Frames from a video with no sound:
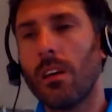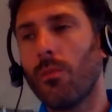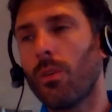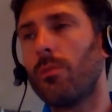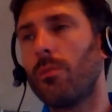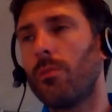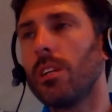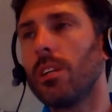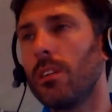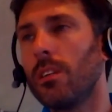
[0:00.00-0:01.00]
What it
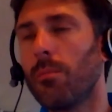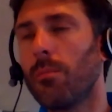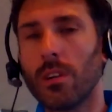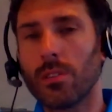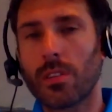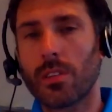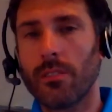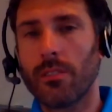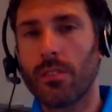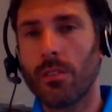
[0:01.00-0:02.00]
really boils
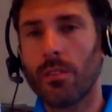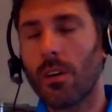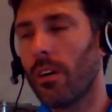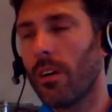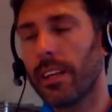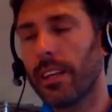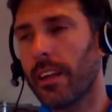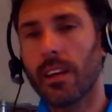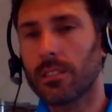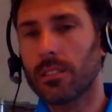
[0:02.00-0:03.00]
down to, and
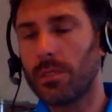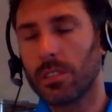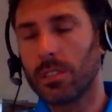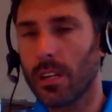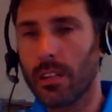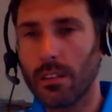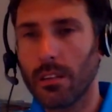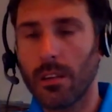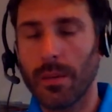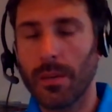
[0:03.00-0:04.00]
getting customers is not,
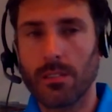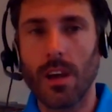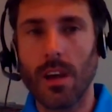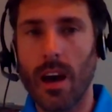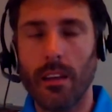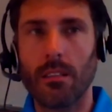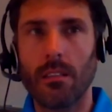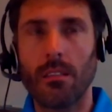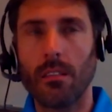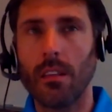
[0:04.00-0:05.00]
it's not
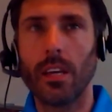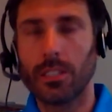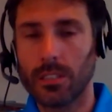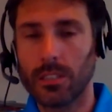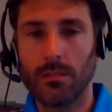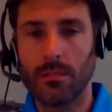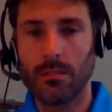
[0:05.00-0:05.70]
the issue.